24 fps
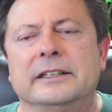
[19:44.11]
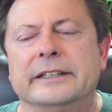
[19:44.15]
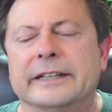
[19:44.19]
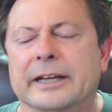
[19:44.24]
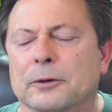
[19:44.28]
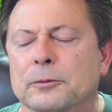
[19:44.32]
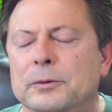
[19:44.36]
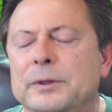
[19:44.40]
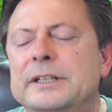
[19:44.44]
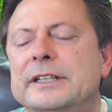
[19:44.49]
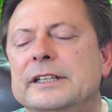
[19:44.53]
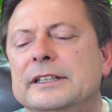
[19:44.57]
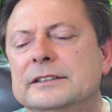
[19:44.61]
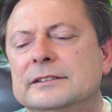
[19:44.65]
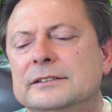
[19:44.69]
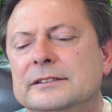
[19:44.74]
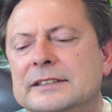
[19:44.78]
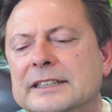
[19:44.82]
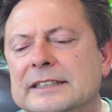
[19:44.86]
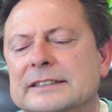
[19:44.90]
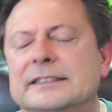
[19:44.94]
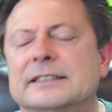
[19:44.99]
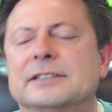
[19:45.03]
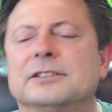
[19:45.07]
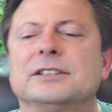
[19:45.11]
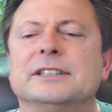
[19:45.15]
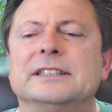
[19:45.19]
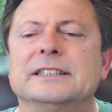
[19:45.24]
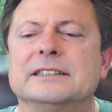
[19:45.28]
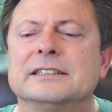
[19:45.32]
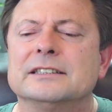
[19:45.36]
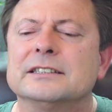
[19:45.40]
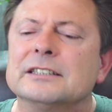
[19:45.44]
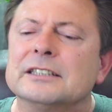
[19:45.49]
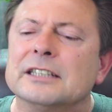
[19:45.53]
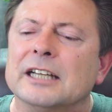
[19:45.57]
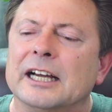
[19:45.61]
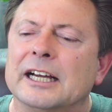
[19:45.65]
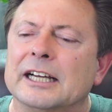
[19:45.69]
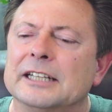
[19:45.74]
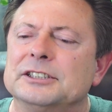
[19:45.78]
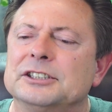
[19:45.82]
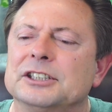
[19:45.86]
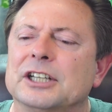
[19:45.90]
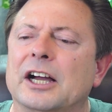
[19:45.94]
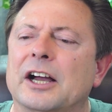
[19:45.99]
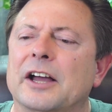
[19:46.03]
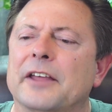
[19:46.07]
Now, we didn't necessarily
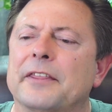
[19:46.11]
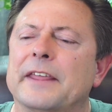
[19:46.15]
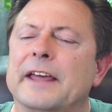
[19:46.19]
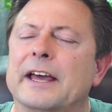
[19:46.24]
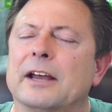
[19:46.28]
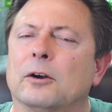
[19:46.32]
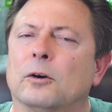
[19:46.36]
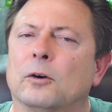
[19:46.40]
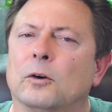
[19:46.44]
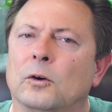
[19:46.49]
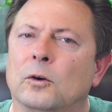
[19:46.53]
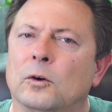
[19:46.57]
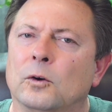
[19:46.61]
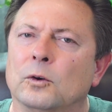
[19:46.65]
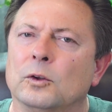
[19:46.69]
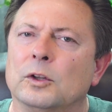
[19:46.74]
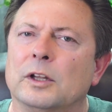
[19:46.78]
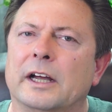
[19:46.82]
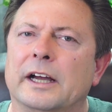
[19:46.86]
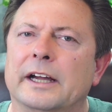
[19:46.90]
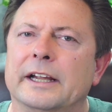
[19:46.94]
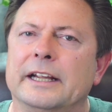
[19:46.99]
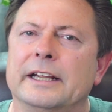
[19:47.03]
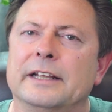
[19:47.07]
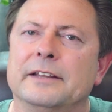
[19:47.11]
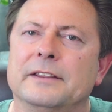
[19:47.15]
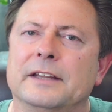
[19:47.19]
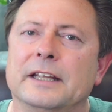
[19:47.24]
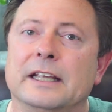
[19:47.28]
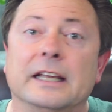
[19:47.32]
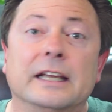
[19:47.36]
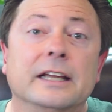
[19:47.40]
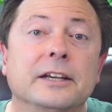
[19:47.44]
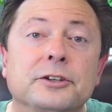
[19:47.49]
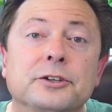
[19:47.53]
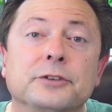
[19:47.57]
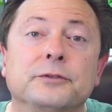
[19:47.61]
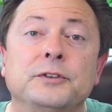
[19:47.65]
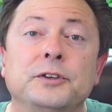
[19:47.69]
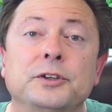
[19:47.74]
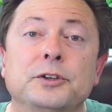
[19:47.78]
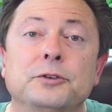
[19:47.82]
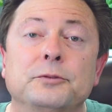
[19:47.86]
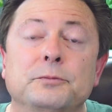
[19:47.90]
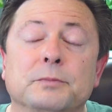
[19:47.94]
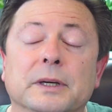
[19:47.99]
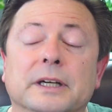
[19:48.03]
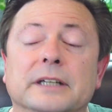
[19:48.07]
touch on that a whole lot in the
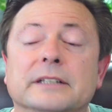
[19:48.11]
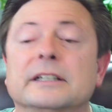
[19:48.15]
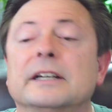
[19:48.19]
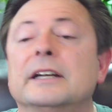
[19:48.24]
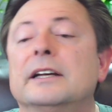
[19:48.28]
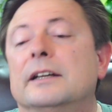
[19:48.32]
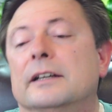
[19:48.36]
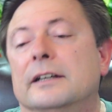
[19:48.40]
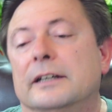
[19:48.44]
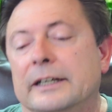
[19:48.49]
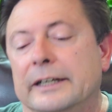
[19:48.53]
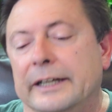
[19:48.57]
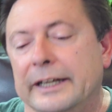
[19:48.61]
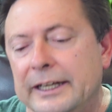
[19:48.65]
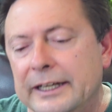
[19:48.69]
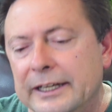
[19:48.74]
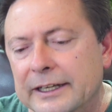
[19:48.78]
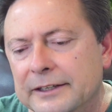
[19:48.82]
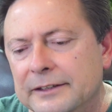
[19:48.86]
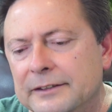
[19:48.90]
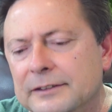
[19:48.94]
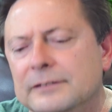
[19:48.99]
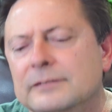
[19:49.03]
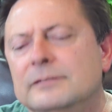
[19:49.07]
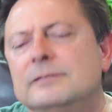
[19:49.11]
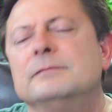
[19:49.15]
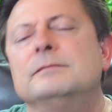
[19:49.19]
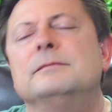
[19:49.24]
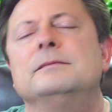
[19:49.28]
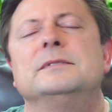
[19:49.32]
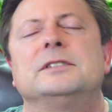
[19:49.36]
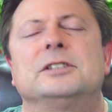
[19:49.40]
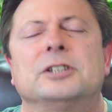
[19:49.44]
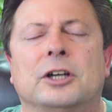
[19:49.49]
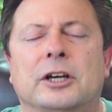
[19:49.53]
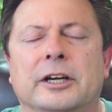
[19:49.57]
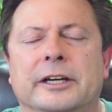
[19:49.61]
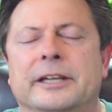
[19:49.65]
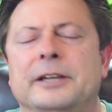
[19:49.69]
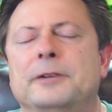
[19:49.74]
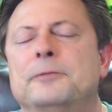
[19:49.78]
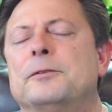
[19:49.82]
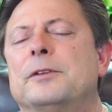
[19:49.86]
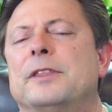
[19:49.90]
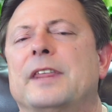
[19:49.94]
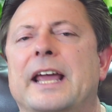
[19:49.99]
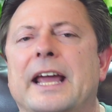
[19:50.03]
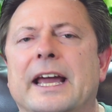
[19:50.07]
interview, but in
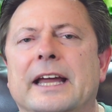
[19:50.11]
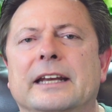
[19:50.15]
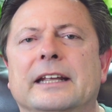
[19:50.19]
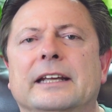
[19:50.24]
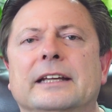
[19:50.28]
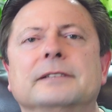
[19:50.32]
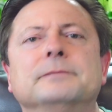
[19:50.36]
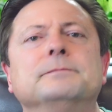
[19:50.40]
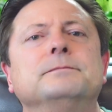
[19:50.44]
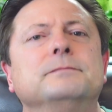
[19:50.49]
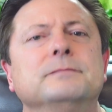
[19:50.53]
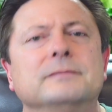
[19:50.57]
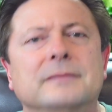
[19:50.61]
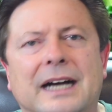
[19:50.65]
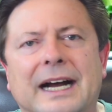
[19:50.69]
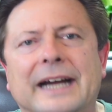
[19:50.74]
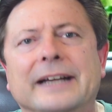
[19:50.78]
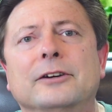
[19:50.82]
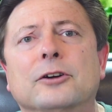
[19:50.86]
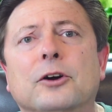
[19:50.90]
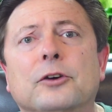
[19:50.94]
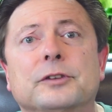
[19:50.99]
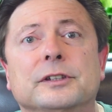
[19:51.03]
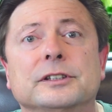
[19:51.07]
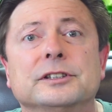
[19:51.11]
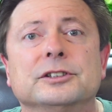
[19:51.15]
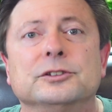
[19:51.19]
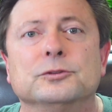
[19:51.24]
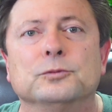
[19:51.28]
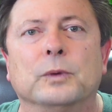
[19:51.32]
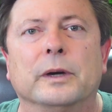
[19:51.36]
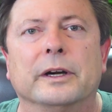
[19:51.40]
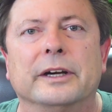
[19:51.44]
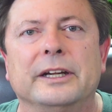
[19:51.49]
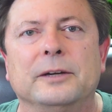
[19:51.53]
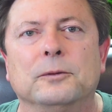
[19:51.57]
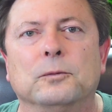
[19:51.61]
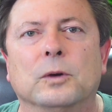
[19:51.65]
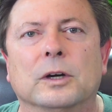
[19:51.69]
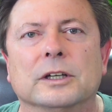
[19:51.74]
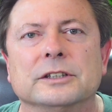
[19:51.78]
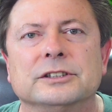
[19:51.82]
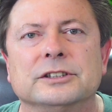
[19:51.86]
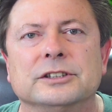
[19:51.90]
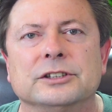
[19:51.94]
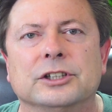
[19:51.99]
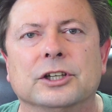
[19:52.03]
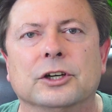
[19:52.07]
talking with Eddy, I know this is where he
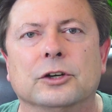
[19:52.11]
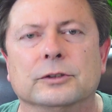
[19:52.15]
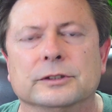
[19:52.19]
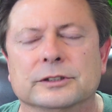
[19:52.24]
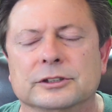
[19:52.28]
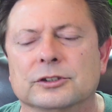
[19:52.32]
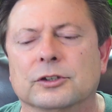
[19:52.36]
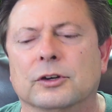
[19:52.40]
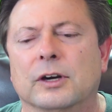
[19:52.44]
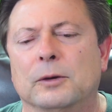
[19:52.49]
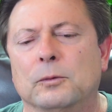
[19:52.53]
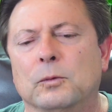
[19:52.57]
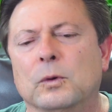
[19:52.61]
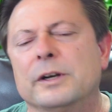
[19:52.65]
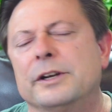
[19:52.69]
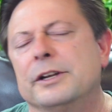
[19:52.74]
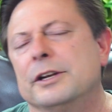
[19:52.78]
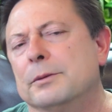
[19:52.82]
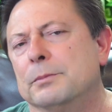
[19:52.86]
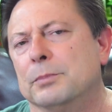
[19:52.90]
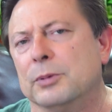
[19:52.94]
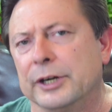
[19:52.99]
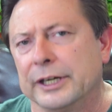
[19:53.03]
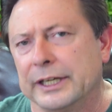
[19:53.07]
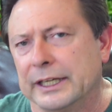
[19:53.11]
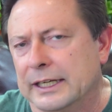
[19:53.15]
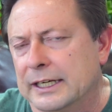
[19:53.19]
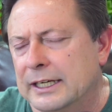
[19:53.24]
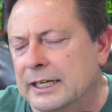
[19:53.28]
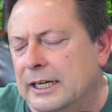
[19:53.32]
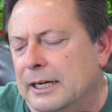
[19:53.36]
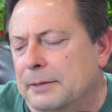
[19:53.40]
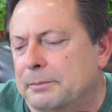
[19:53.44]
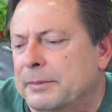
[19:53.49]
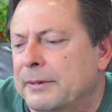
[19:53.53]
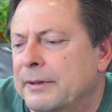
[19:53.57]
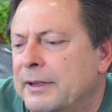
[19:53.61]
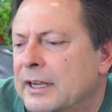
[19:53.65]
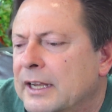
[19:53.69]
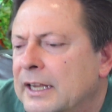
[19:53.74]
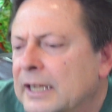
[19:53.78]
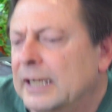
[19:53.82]
wants to go, and so I wanted to bring it up.